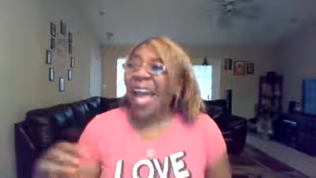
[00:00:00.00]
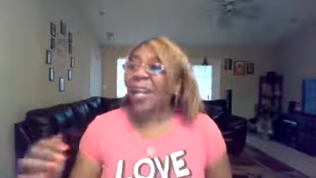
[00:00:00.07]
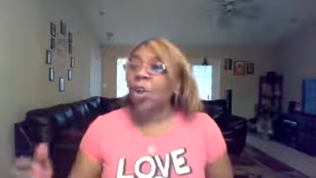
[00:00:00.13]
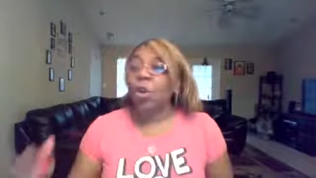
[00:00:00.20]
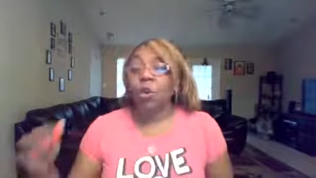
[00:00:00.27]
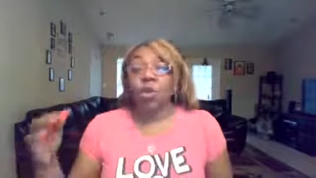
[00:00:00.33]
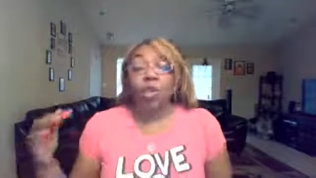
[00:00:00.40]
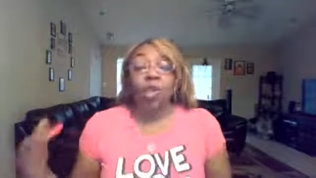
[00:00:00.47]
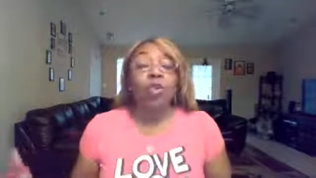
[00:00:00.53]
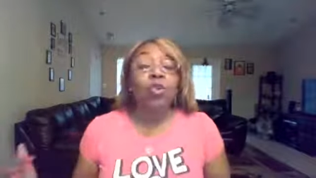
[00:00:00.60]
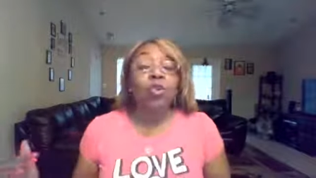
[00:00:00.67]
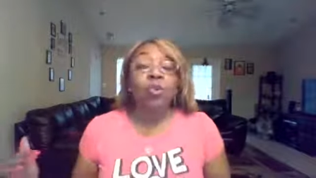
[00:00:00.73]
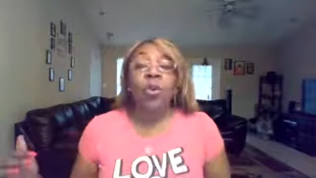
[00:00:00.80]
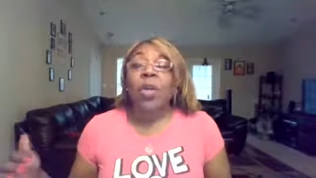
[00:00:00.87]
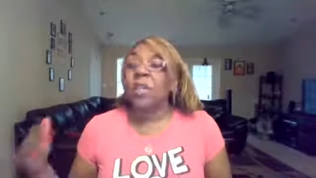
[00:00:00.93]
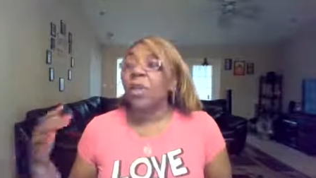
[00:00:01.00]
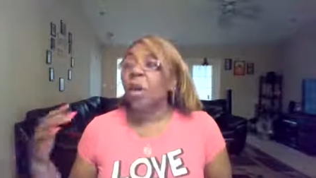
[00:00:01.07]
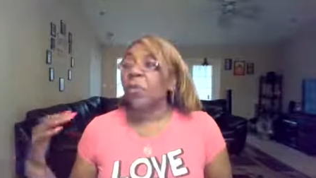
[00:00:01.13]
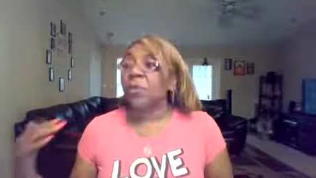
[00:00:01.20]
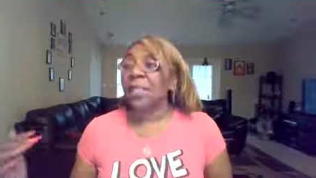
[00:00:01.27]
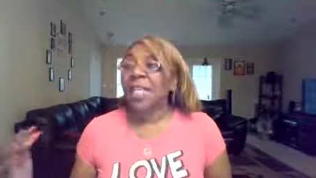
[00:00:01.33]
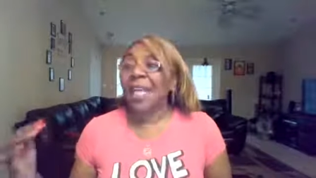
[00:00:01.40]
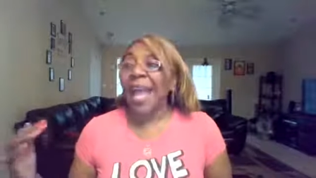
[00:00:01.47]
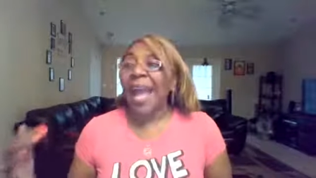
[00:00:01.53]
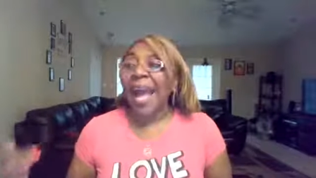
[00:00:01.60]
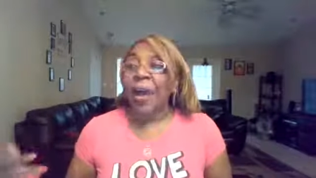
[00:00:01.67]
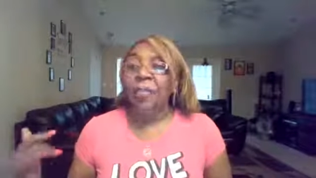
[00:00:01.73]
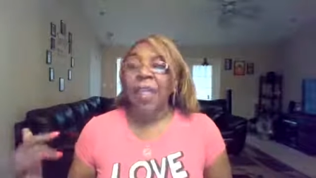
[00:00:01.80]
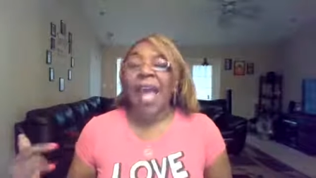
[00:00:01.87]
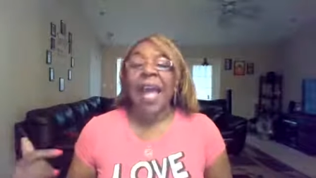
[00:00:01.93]
I know you don't see
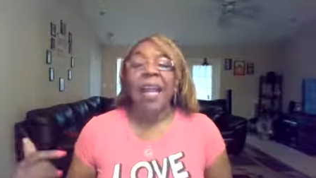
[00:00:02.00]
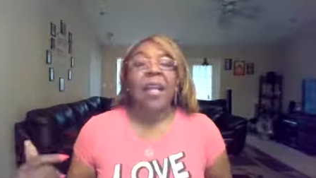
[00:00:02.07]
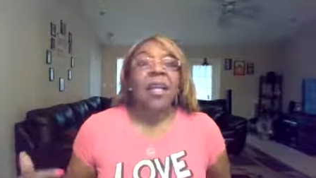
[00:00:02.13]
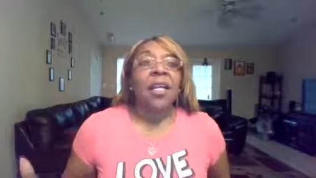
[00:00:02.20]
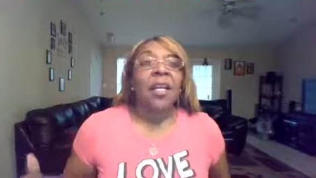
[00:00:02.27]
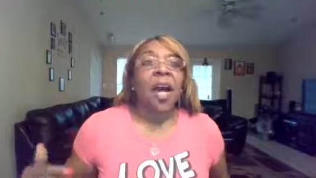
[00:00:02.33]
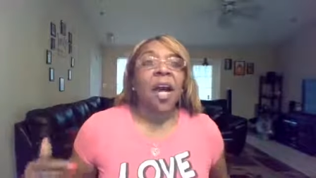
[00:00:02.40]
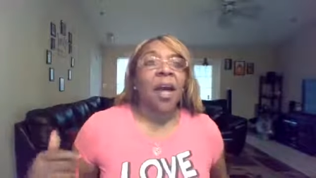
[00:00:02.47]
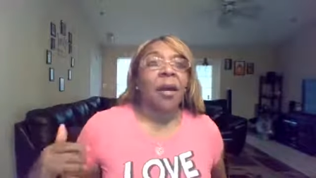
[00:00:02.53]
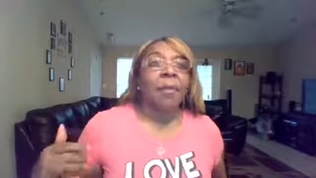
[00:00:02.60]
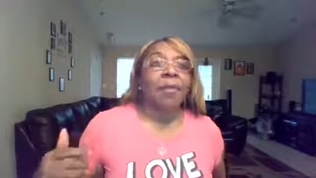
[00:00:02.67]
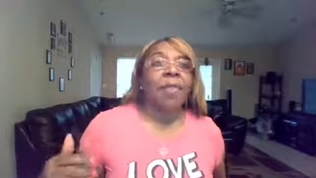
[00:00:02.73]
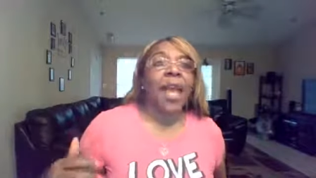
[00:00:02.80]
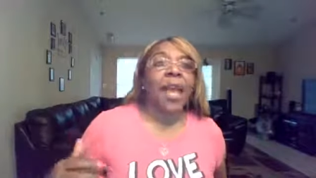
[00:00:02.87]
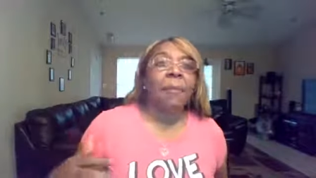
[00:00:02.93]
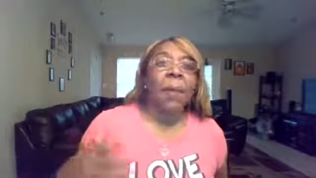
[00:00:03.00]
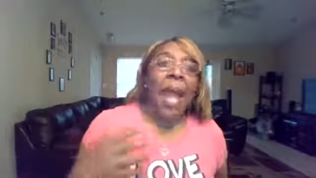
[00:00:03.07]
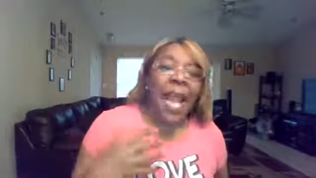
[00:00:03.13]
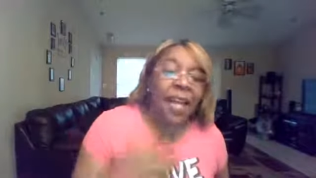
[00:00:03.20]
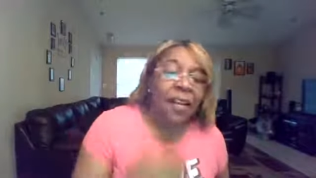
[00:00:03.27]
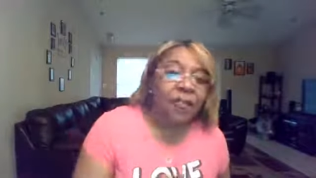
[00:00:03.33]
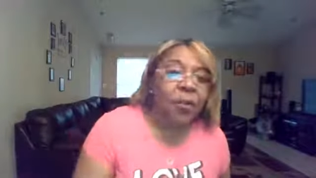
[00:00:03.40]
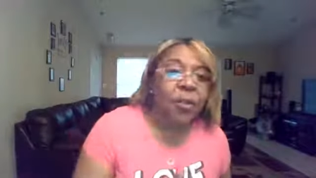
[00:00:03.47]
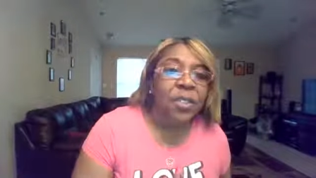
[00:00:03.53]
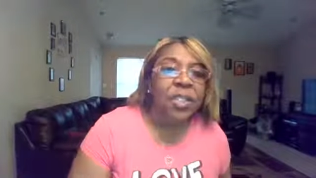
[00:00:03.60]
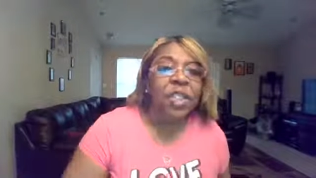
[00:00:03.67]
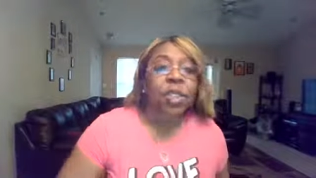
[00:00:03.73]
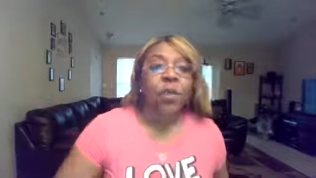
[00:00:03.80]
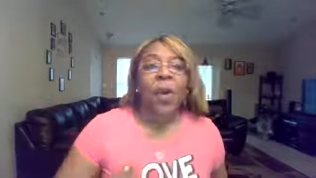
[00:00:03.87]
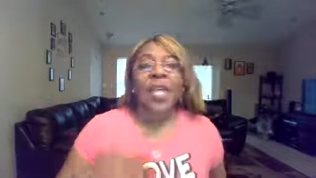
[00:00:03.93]
how that uh, that painful
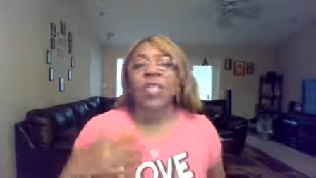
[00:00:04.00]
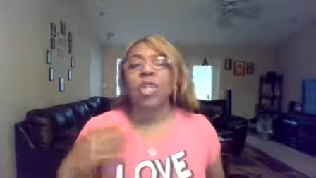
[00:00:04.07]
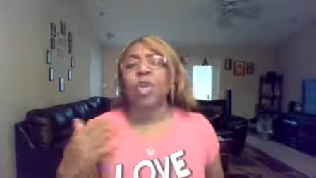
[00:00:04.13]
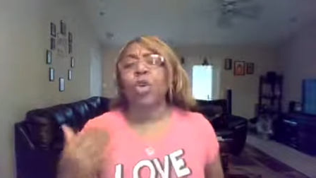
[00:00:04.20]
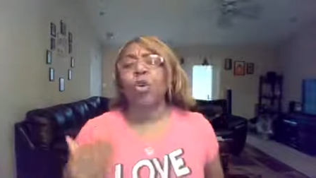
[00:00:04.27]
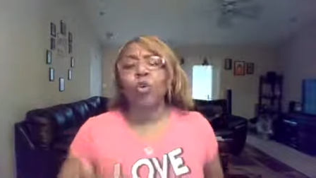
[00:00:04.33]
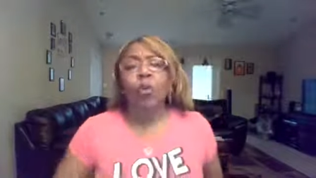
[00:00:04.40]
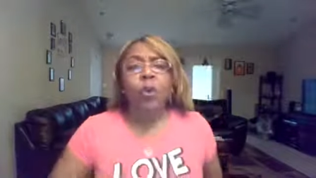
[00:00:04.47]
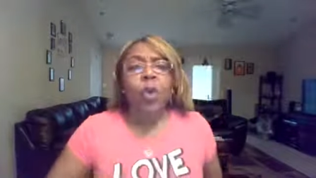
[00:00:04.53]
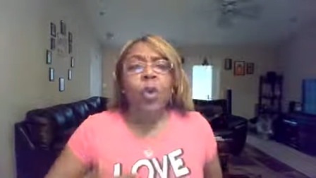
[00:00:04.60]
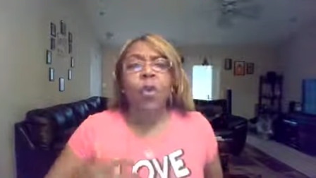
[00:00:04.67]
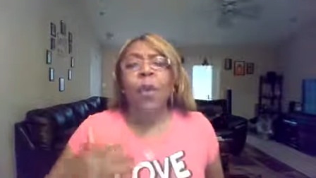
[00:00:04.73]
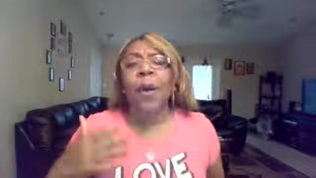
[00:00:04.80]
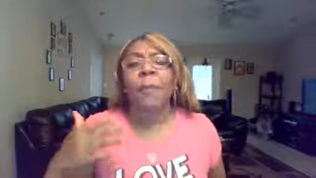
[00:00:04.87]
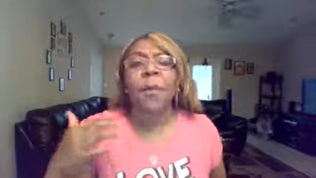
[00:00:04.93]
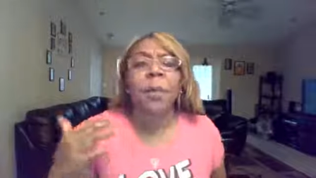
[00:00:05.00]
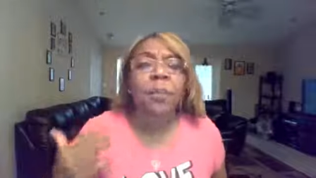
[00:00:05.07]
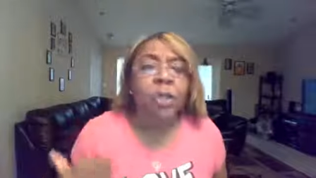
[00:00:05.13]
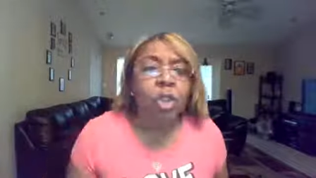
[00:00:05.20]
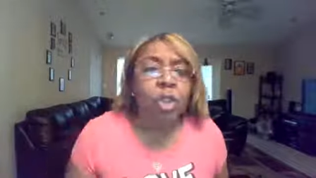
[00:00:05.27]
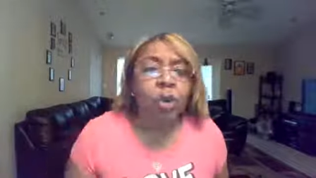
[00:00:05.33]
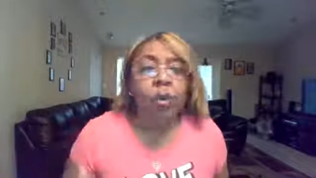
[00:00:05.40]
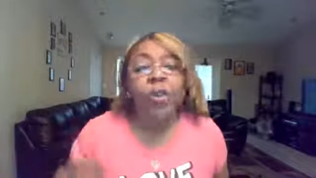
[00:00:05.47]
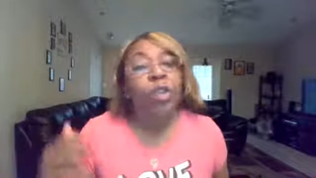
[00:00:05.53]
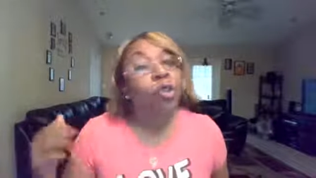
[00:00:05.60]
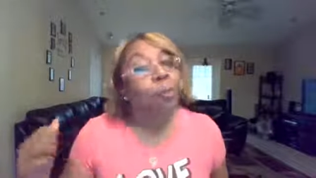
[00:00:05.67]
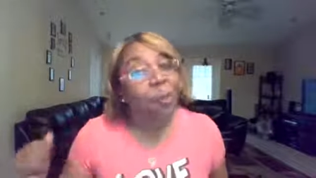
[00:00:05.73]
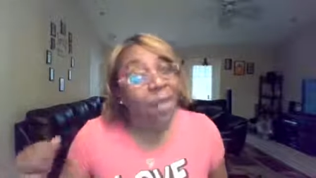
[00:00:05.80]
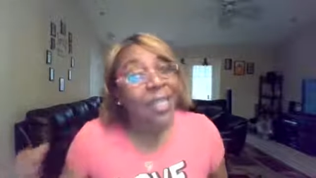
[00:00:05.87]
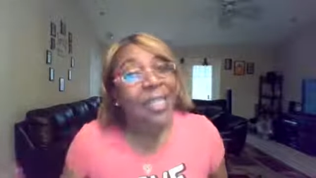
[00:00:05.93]
situation grew you up and matured
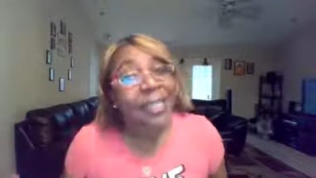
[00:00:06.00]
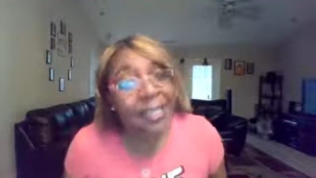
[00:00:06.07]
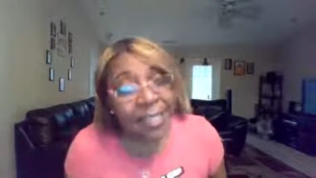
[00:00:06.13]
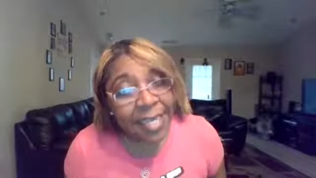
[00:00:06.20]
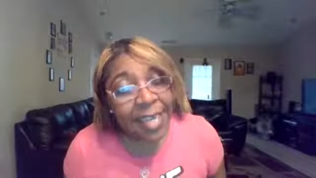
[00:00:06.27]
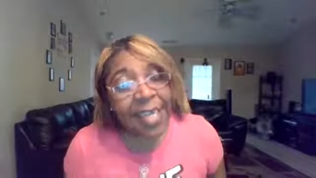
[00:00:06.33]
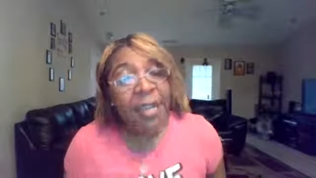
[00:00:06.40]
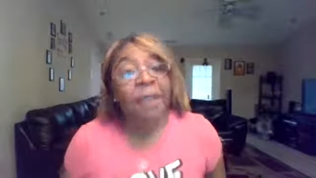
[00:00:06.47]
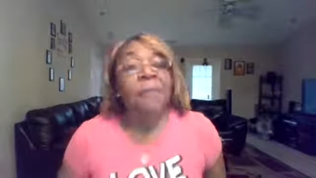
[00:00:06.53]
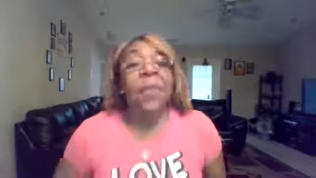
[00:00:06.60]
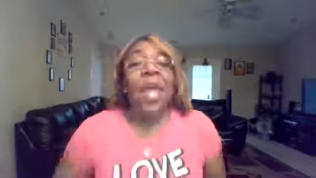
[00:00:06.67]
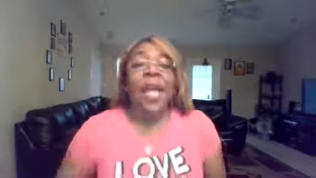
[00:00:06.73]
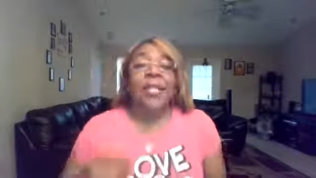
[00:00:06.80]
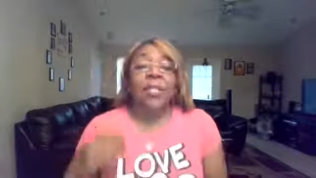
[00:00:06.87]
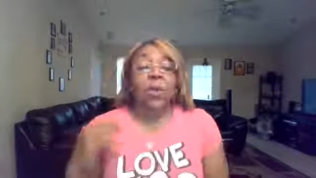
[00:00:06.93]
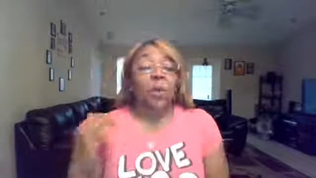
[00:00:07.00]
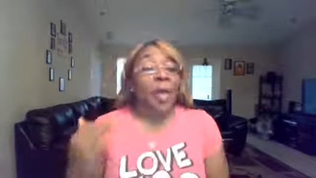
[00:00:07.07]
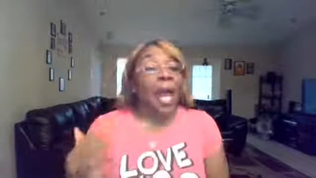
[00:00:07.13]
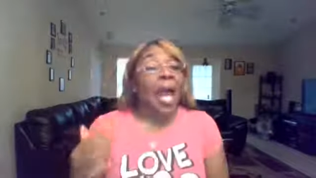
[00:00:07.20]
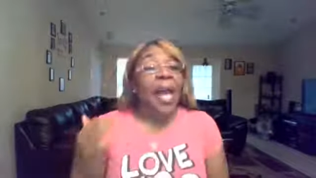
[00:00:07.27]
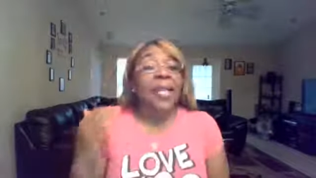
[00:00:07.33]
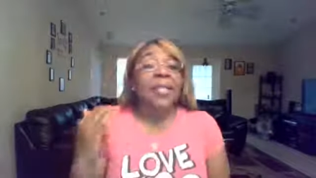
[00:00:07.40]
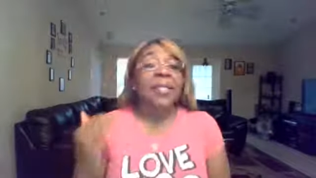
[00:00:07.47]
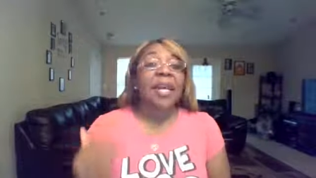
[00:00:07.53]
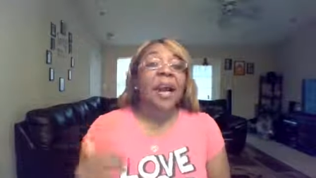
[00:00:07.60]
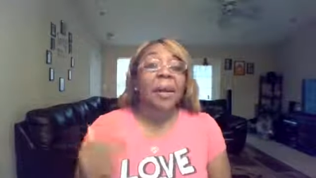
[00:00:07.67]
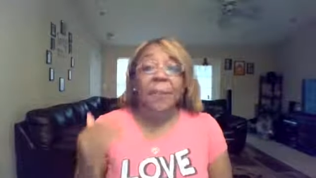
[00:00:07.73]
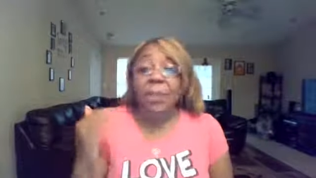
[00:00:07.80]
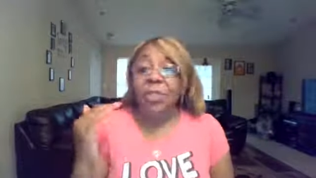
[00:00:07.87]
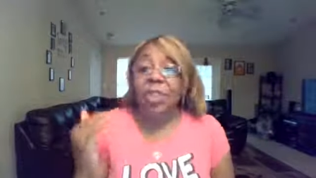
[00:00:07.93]
you, but it did. And so God is
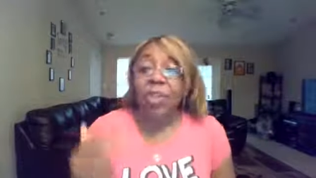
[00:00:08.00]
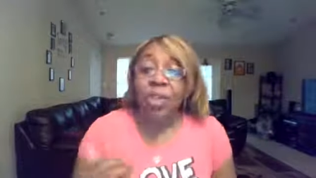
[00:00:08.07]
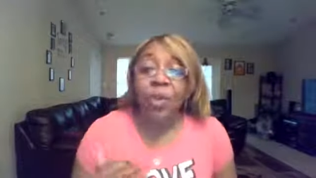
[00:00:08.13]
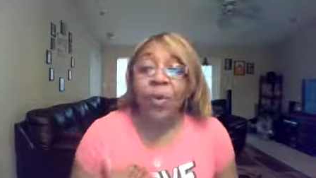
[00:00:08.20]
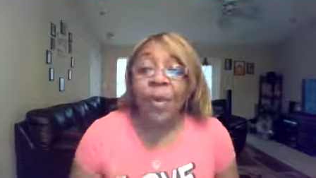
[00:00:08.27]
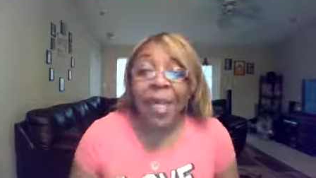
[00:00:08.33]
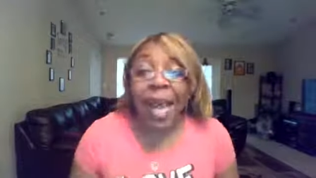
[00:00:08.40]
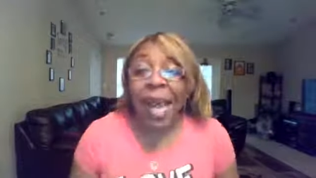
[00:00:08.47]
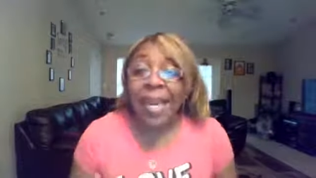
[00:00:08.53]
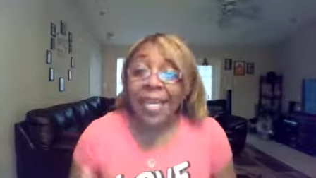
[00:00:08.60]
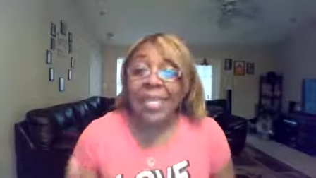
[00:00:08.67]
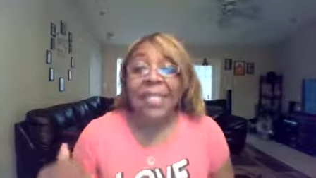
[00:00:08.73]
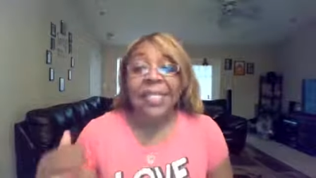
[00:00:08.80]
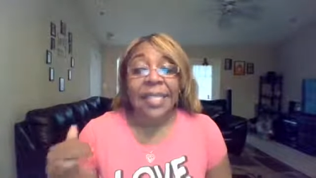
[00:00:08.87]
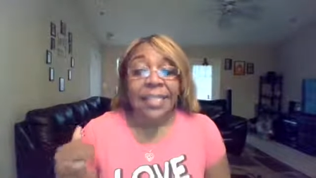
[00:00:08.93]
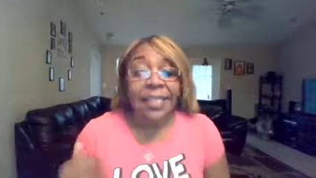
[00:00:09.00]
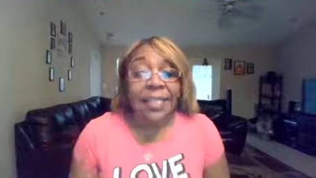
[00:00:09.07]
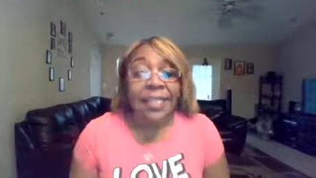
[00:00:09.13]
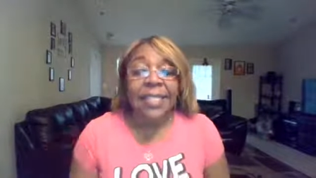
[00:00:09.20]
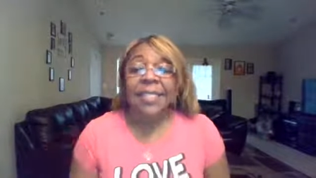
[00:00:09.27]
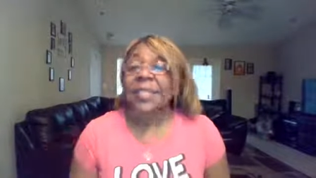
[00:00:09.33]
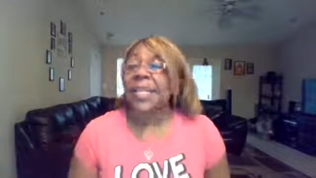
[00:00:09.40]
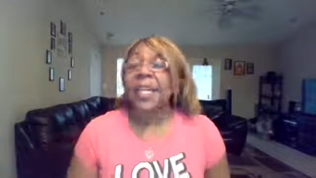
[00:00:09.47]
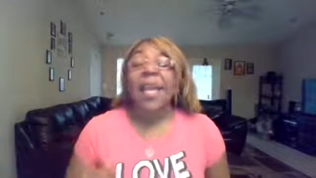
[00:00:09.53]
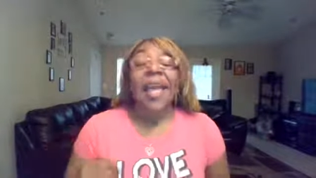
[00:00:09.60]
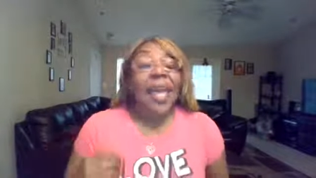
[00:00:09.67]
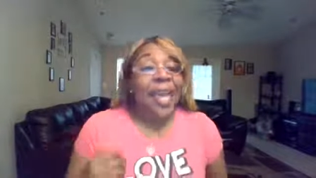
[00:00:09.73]
coming to you and I, and He says, "Listen,